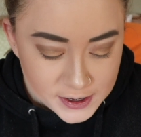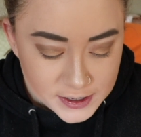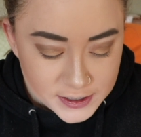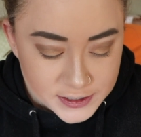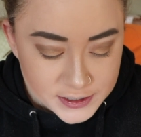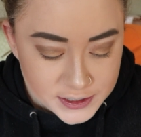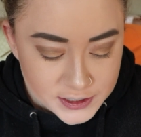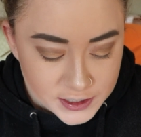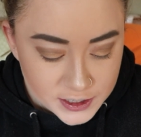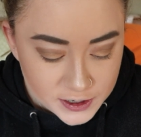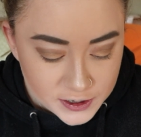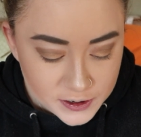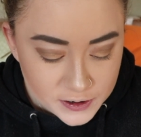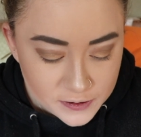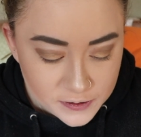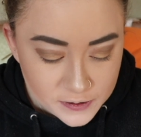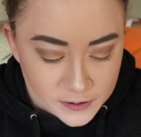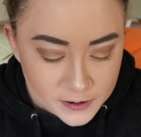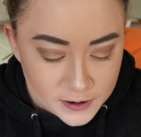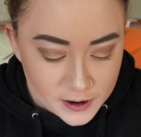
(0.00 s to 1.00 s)

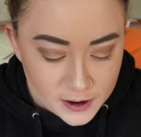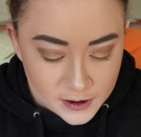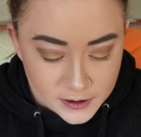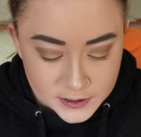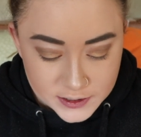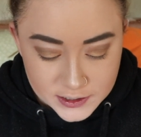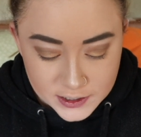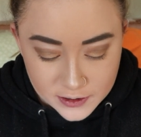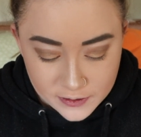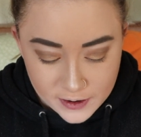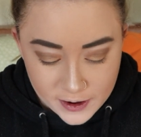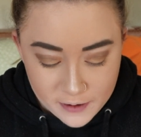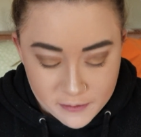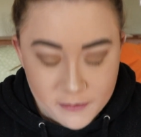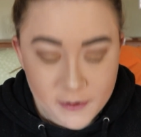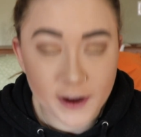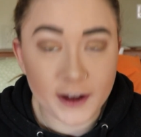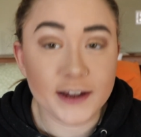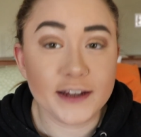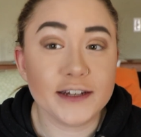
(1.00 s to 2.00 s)
so also I
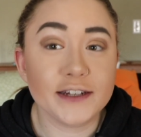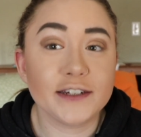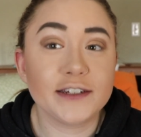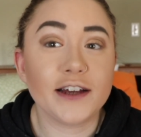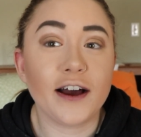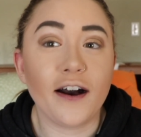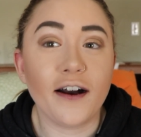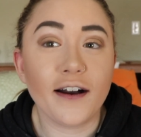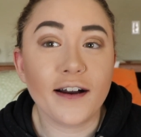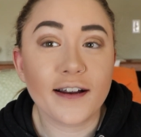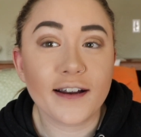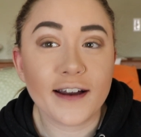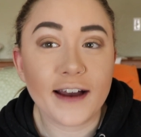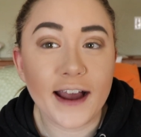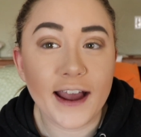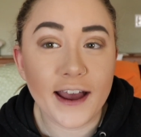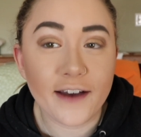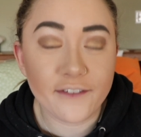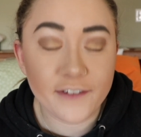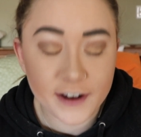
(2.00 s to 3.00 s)
wanted to talk, I
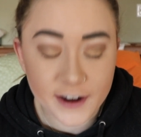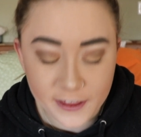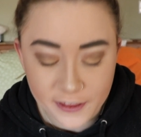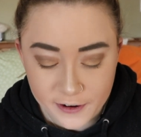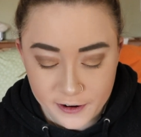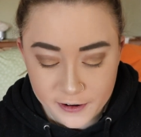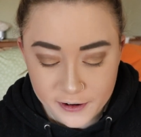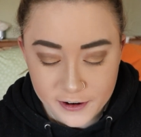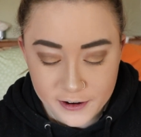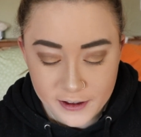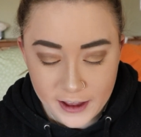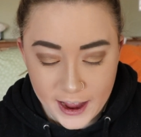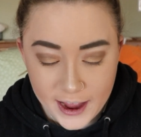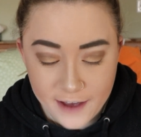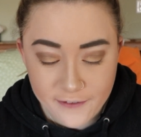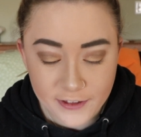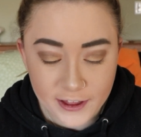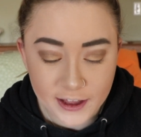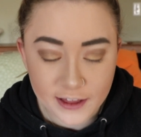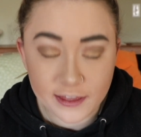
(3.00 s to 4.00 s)

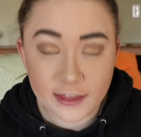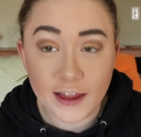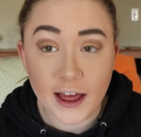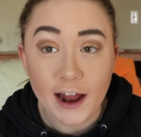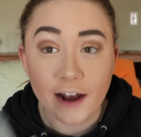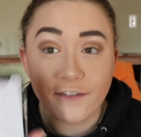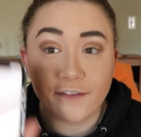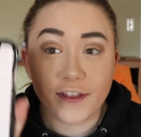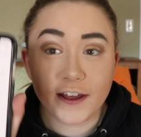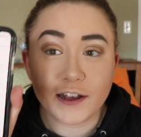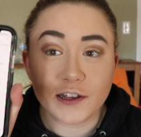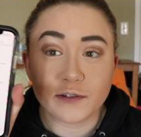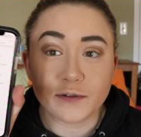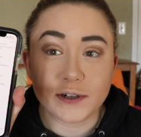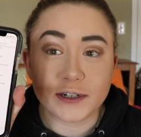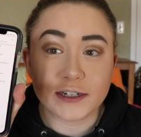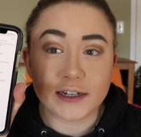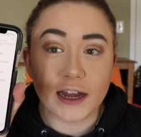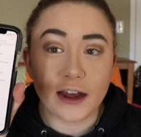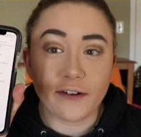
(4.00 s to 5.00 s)
have like a lot of things
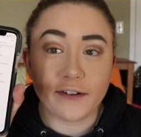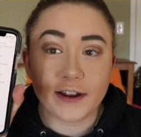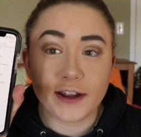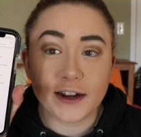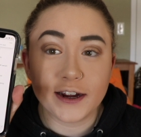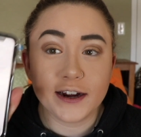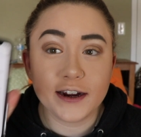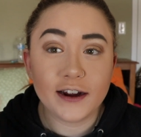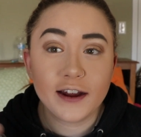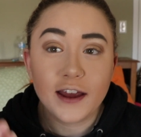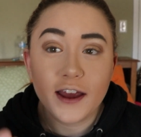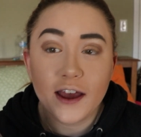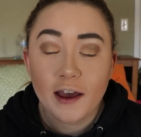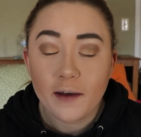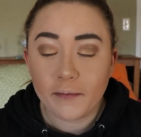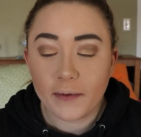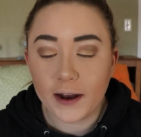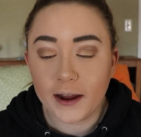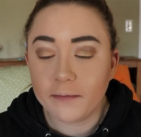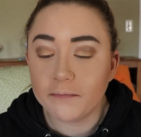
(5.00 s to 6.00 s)
written down here,
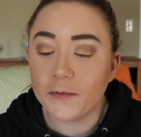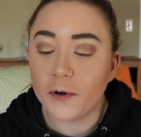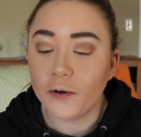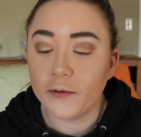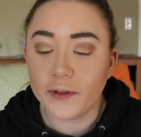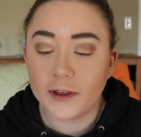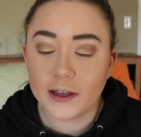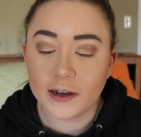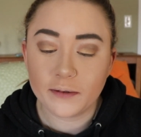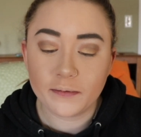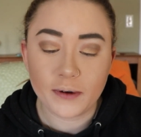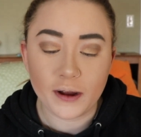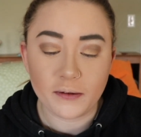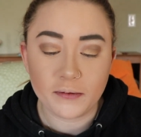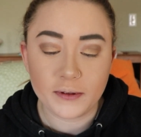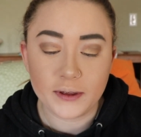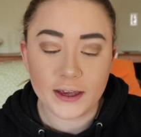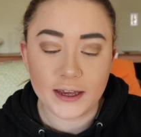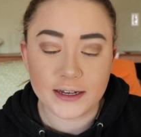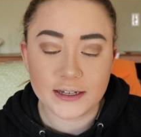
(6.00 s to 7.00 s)
but I'm only gonna
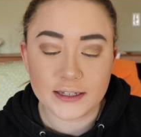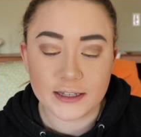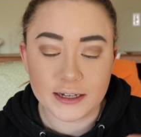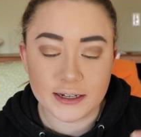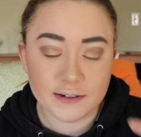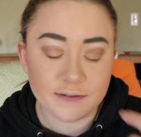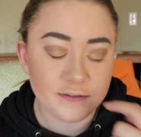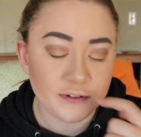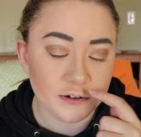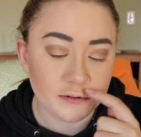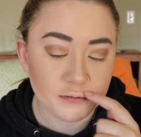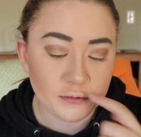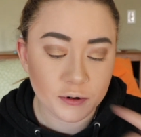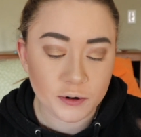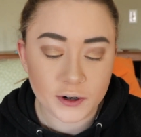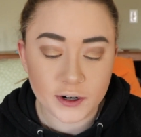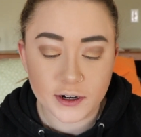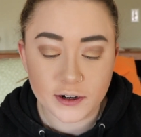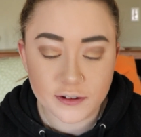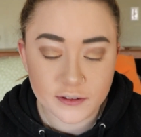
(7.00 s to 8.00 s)
probably get to like a few
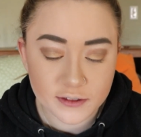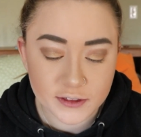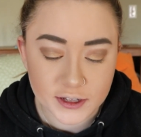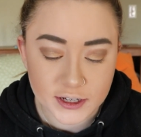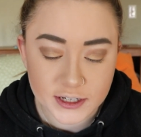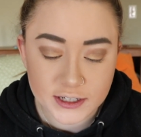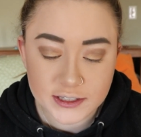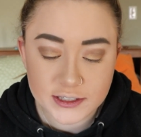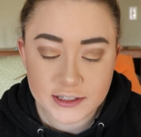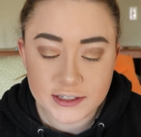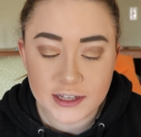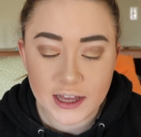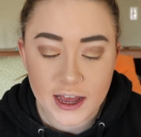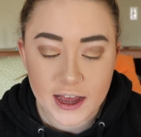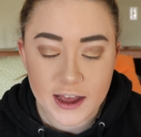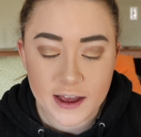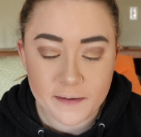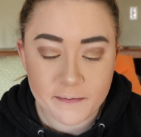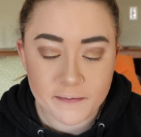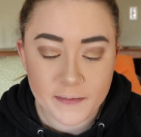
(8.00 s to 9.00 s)
more things.
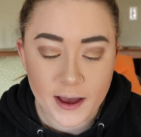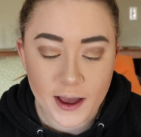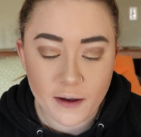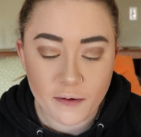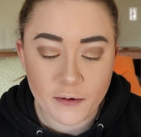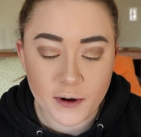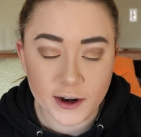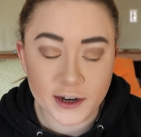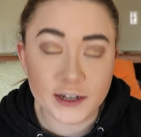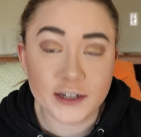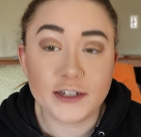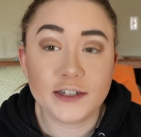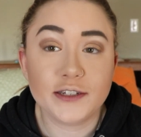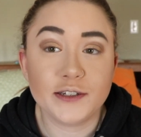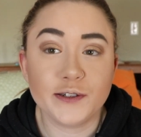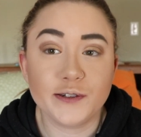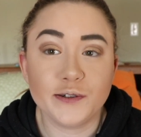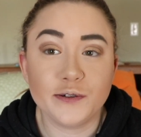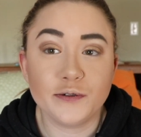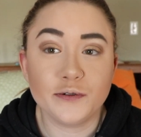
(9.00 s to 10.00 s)
I wanted
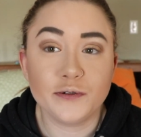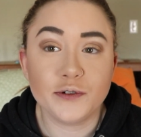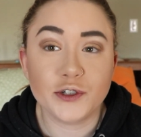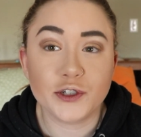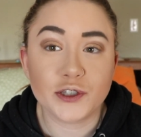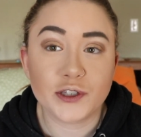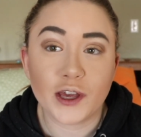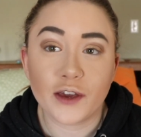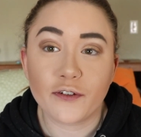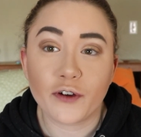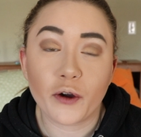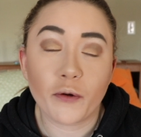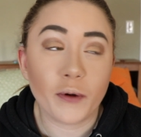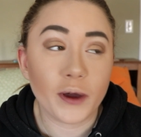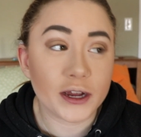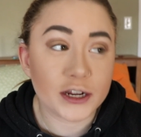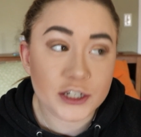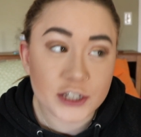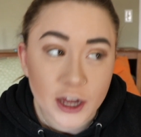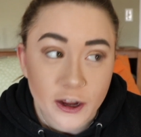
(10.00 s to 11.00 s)
to just give a
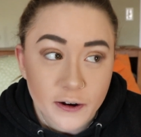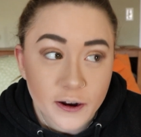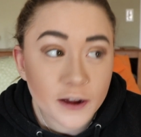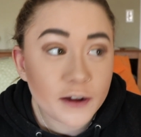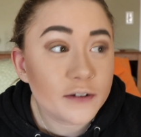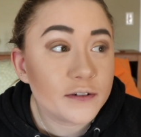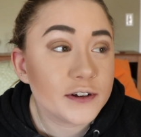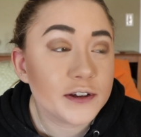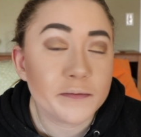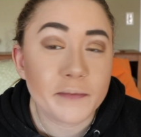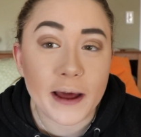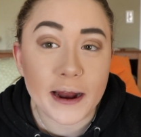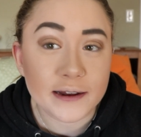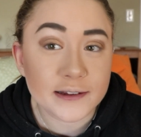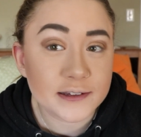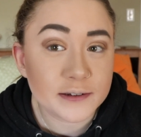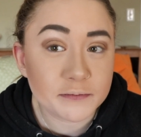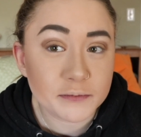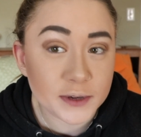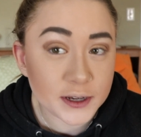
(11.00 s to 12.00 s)
quick shout out to
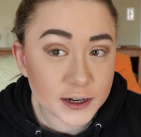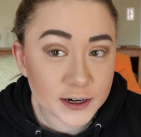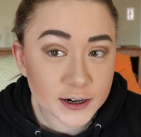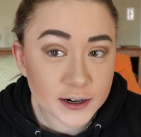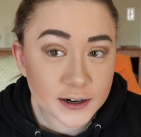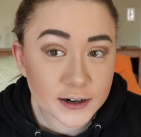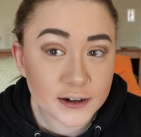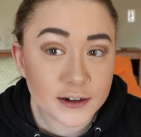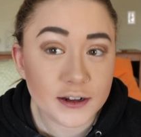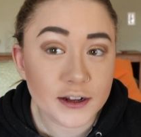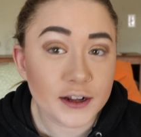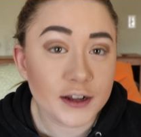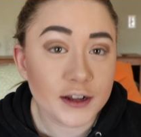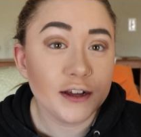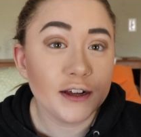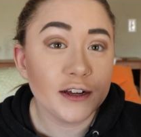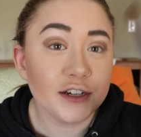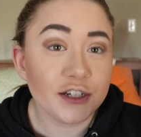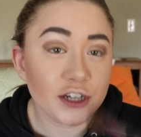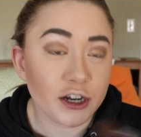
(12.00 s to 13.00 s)
Madison Beer.
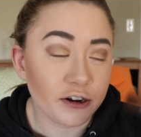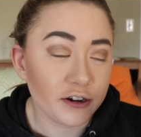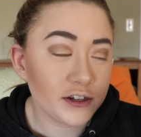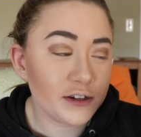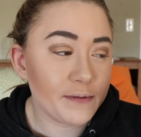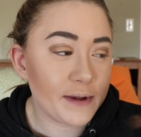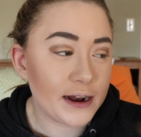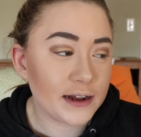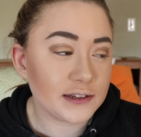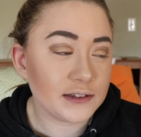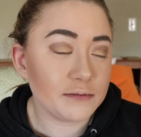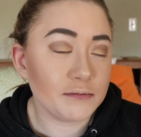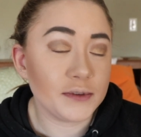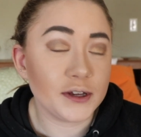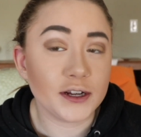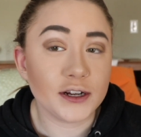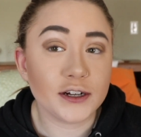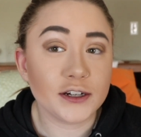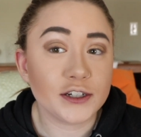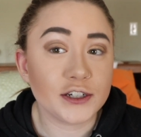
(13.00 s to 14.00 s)
Shout out to Madison
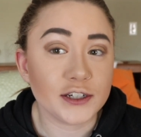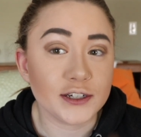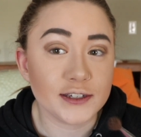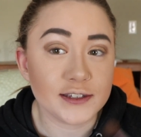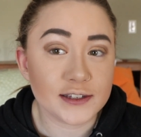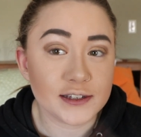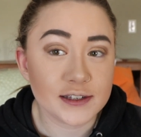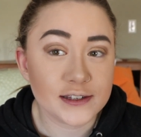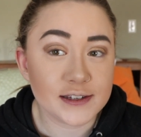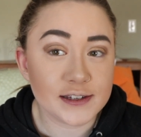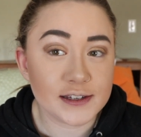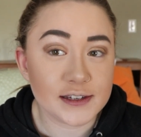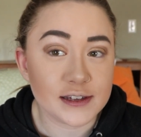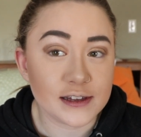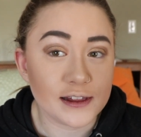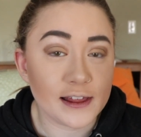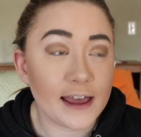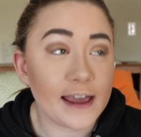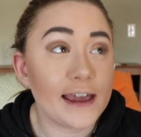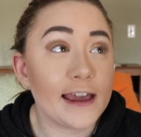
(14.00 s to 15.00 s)
Beer. She's
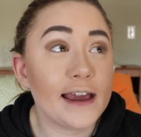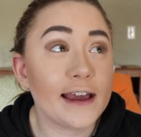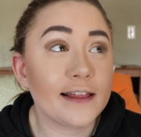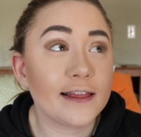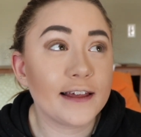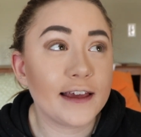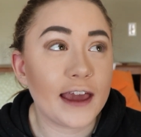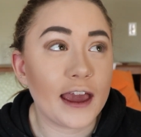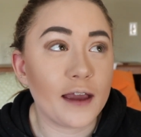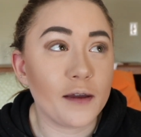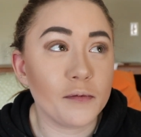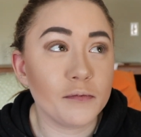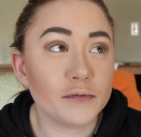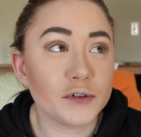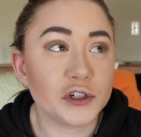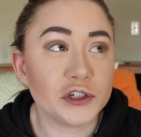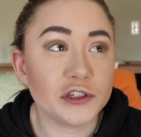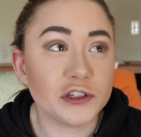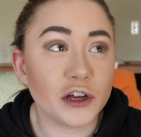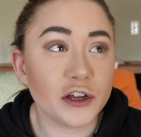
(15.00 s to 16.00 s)
slaying the game.
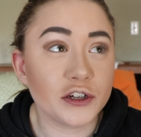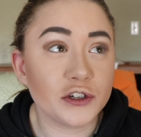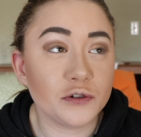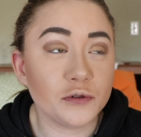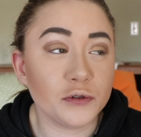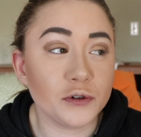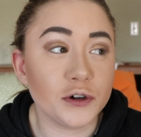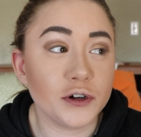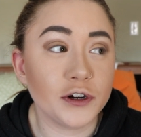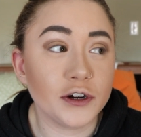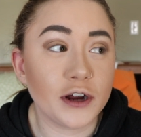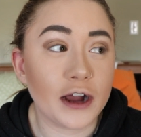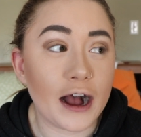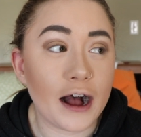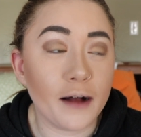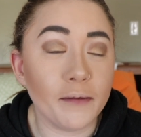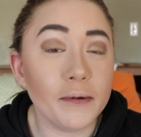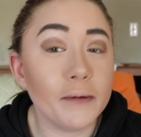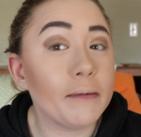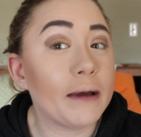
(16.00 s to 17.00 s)
She's on tour. Her
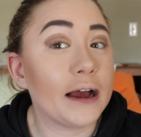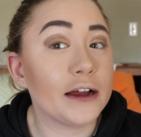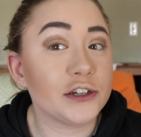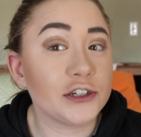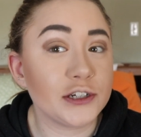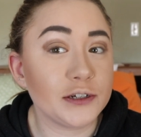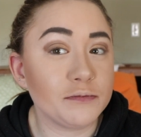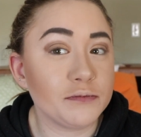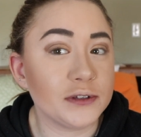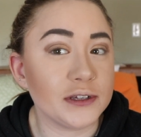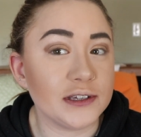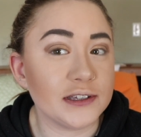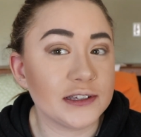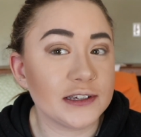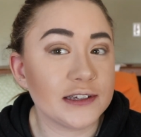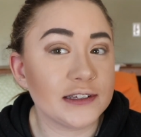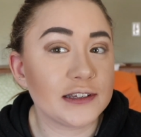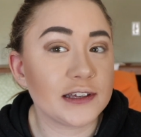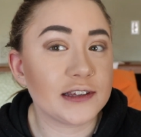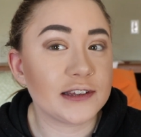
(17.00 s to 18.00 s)
album, As She
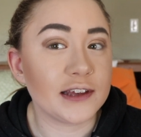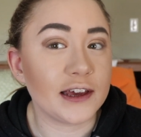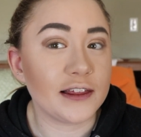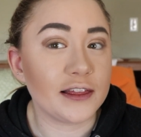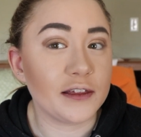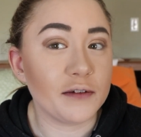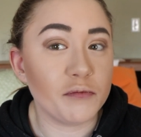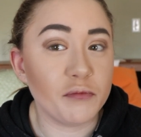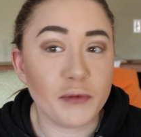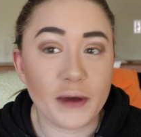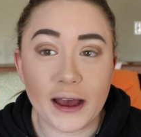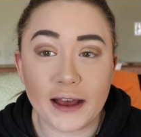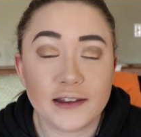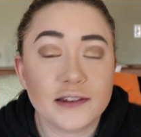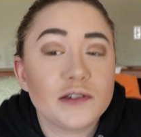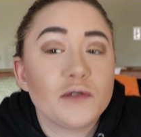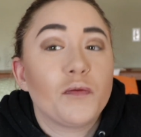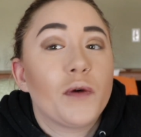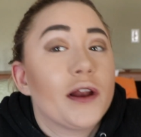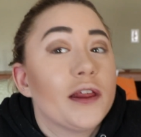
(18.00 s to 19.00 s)
Pleases, is like the
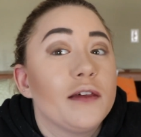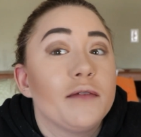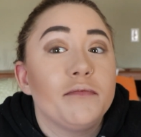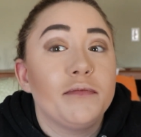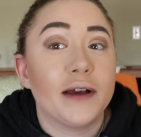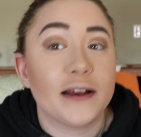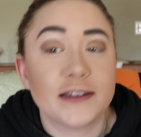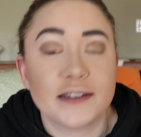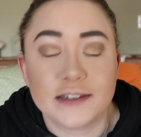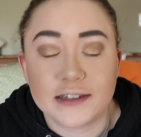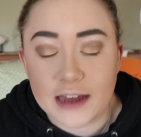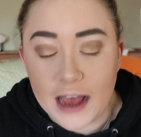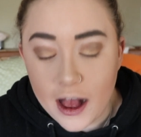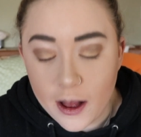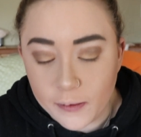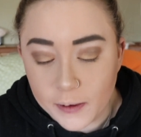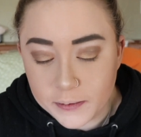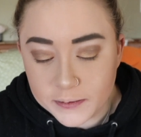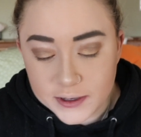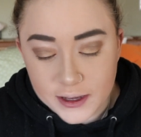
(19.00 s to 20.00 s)
best, one of the best
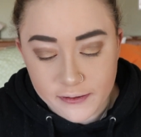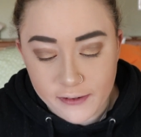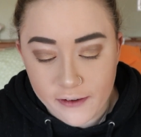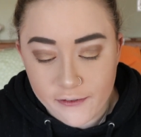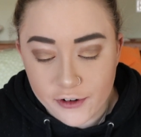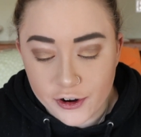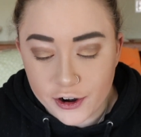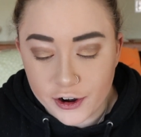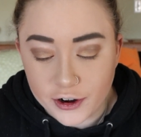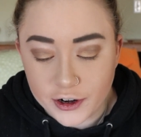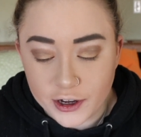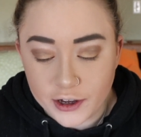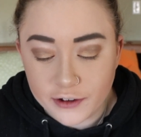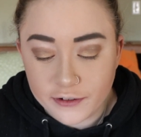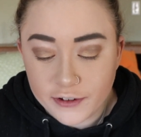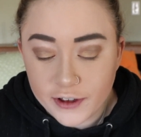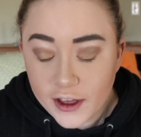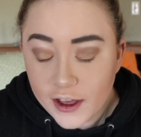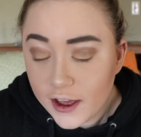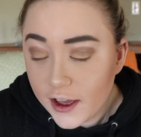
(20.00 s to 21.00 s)
albums I've ever heard of.